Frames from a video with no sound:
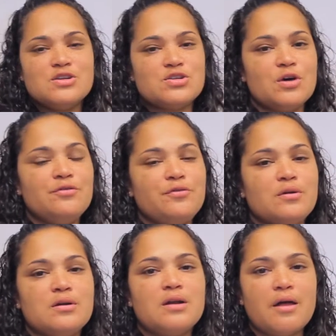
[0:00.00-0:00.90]
So
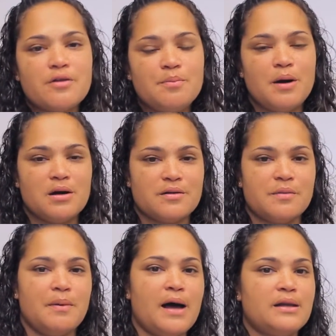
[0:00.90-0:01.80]
for another part of
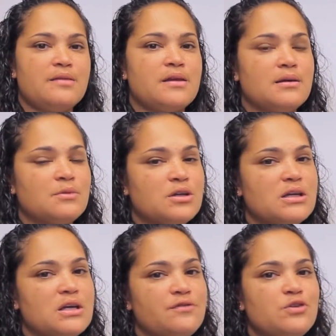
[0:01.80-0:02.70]
the body that I'm going
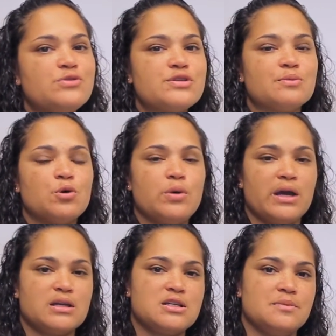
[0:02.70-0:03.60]
to give you some
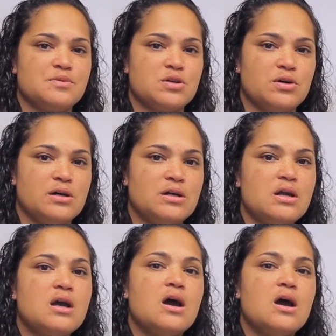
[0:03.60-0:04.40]
quick tips on,